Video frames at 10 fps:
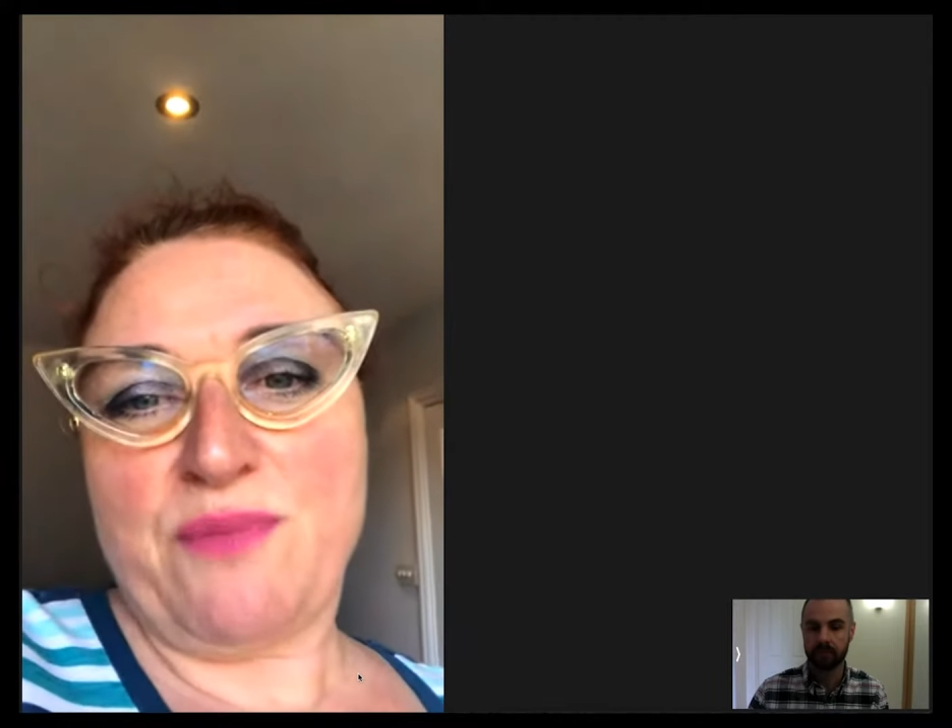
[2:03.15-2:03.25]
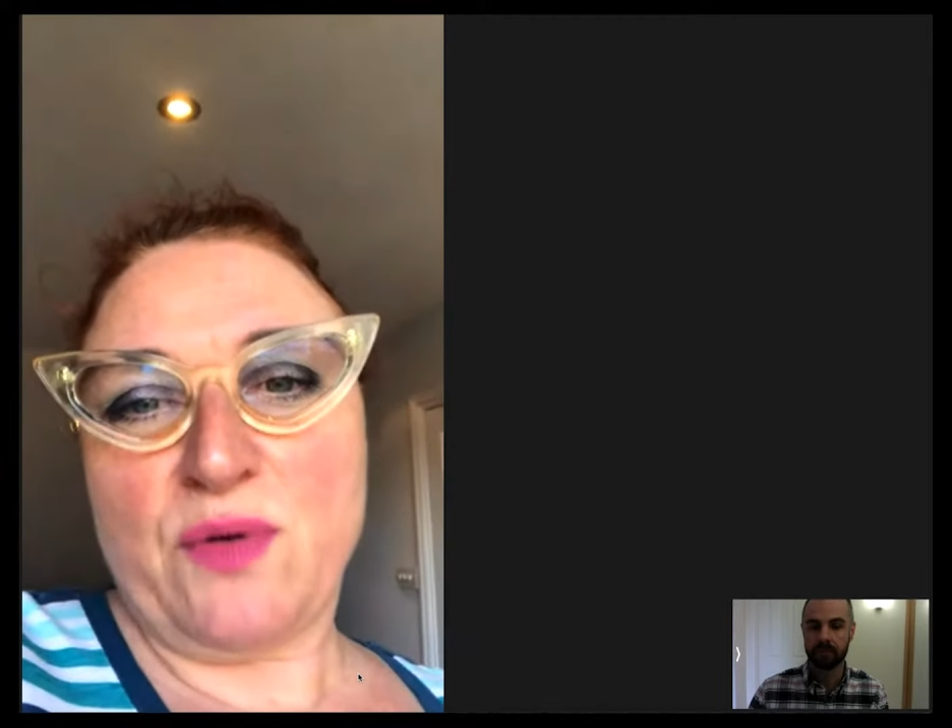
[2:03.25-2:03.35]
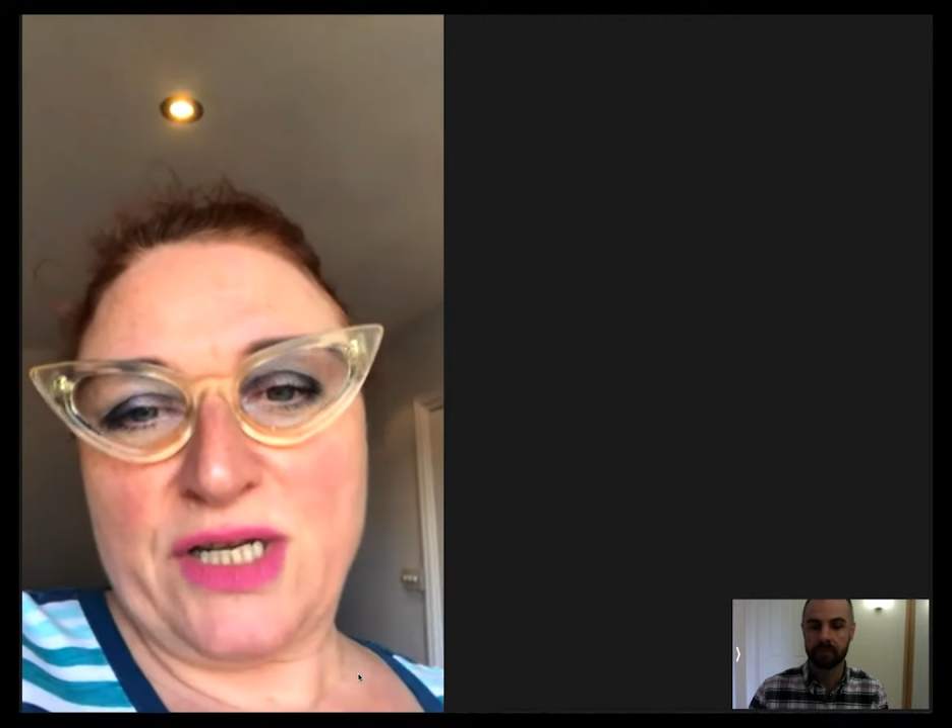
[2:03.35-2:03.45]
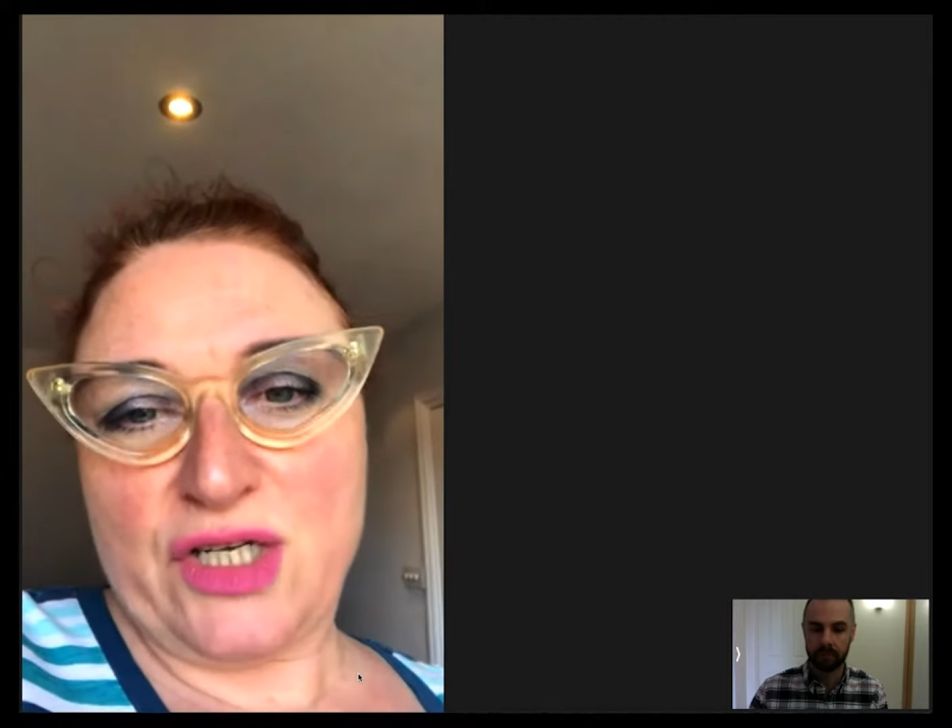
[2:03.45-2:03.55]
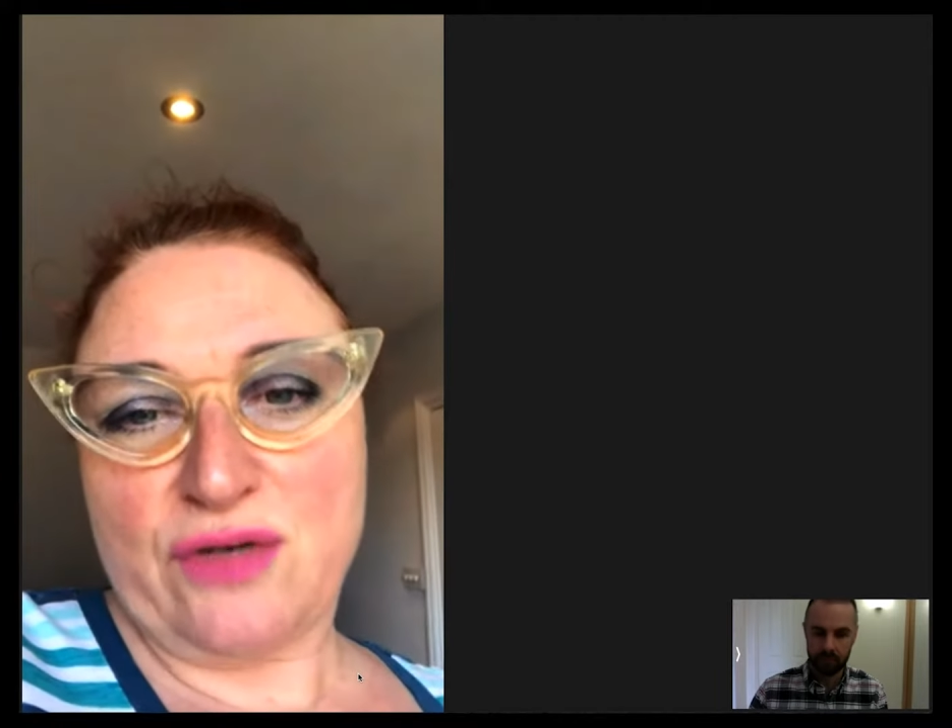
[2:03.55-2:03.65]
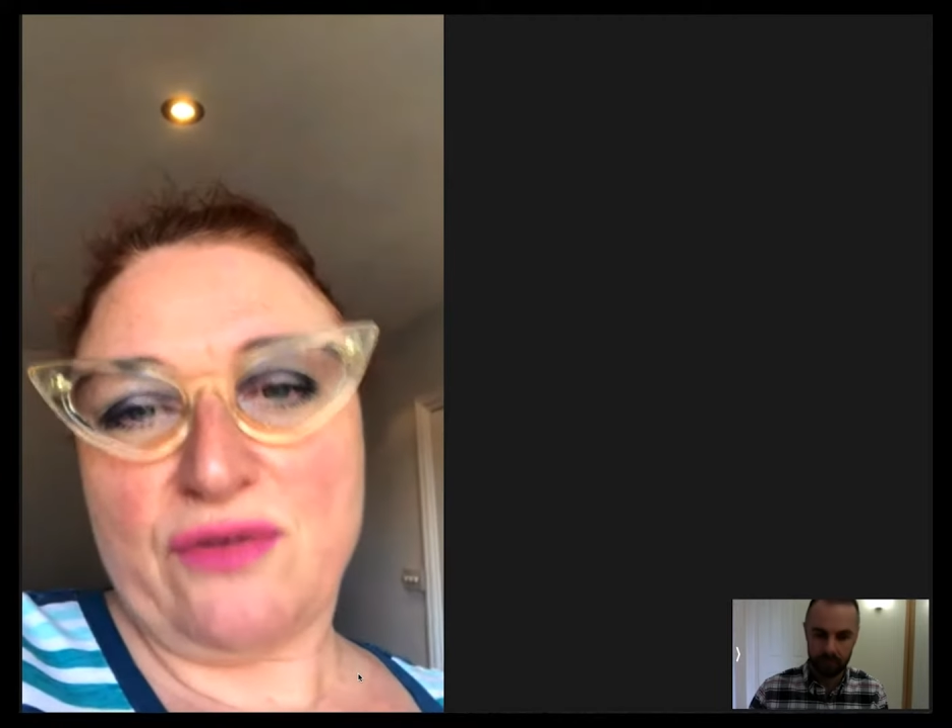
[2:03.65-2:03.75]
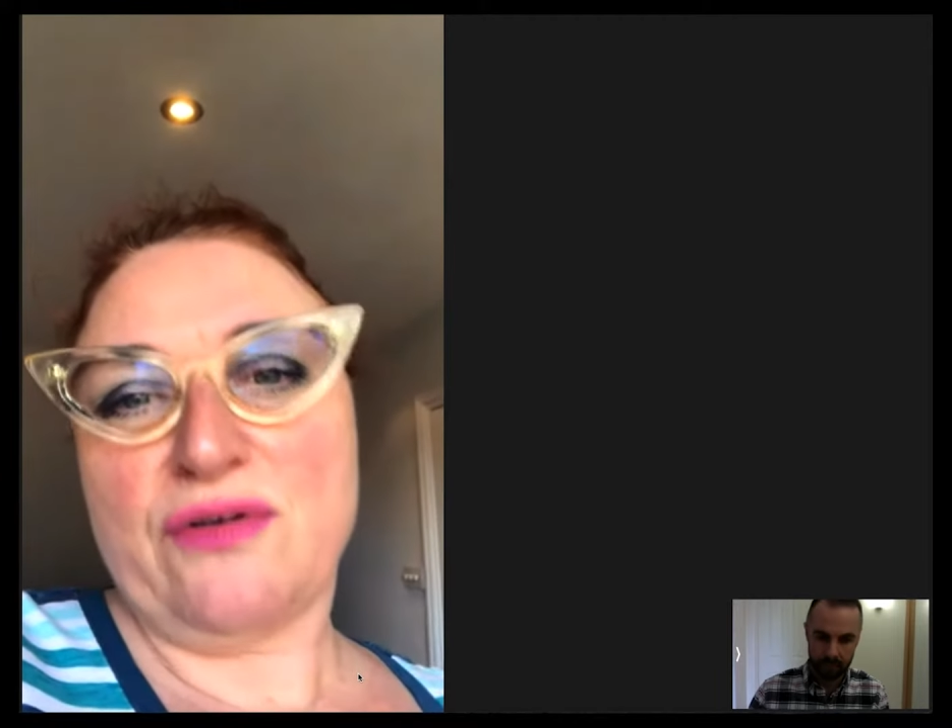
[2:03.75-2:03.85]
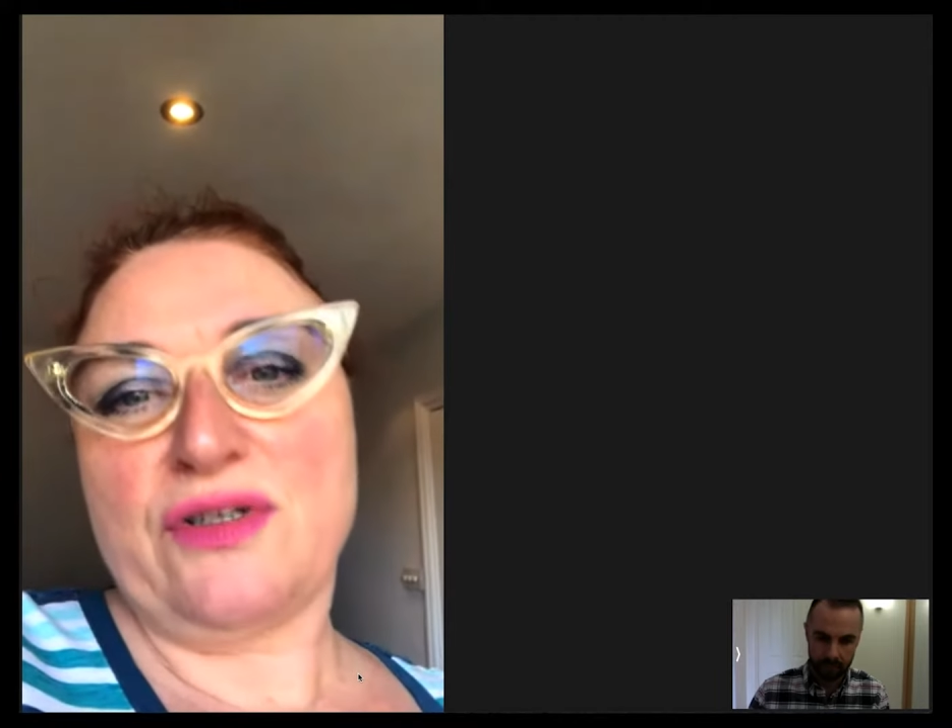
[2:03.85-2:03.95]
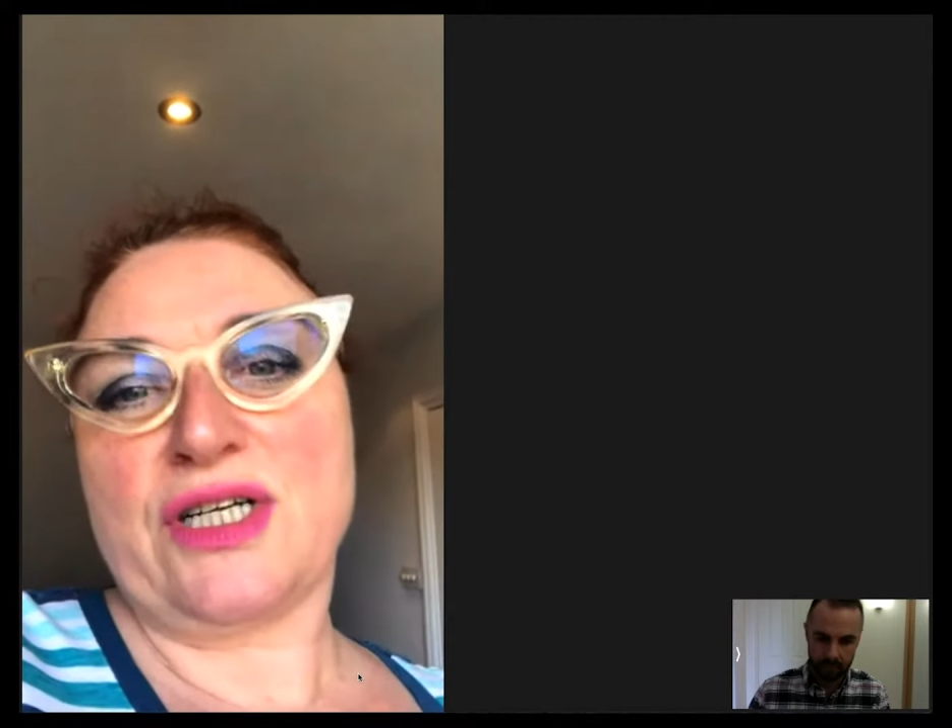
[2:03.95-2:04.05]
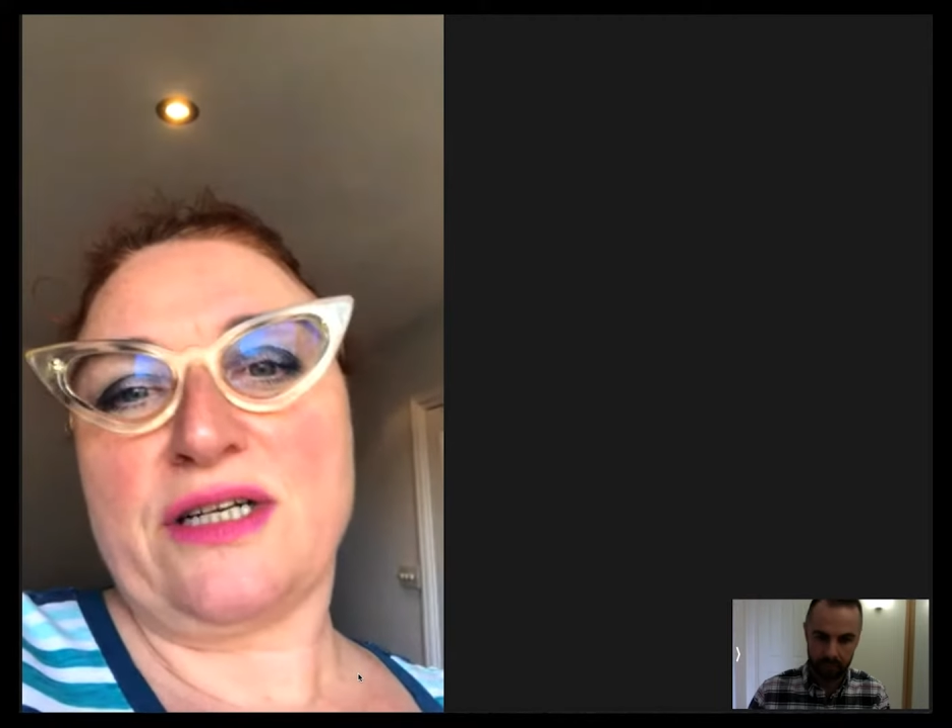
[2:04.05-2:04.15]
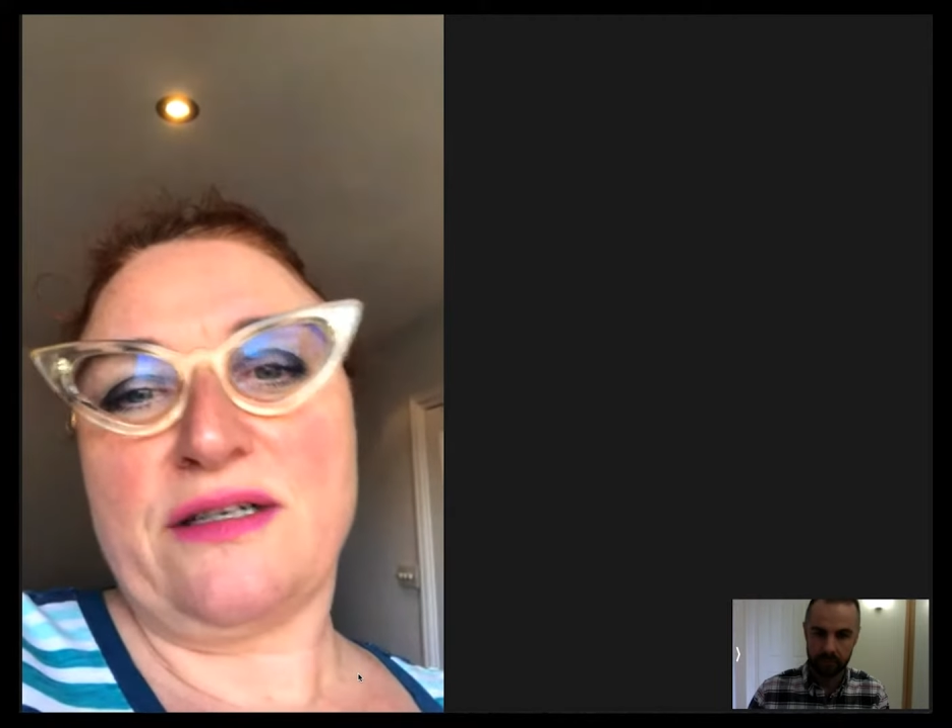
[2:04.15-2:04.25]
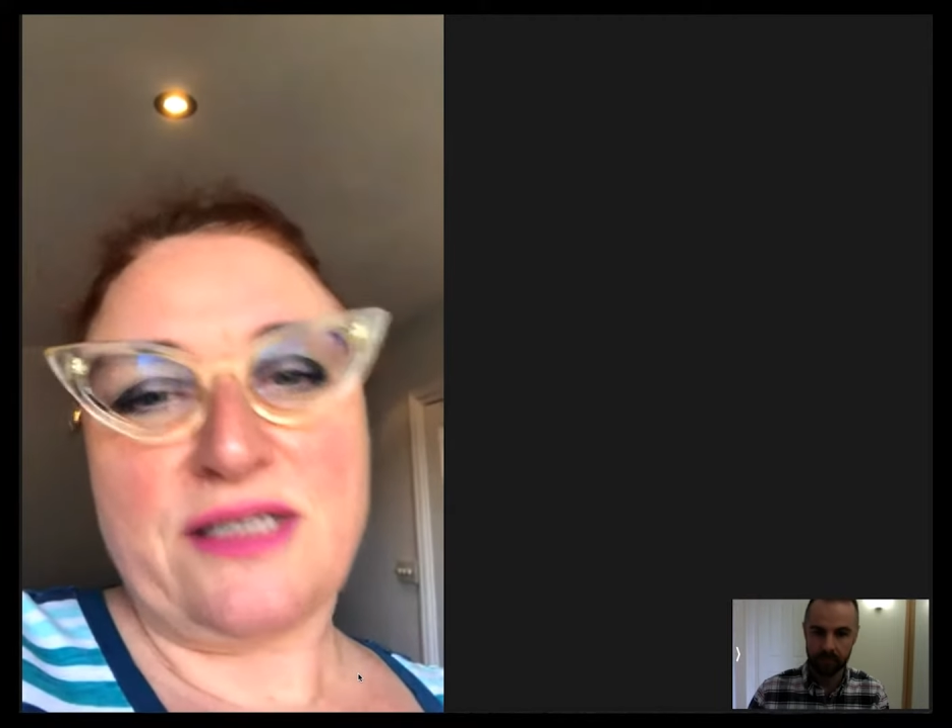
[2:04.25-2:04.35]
Boy George and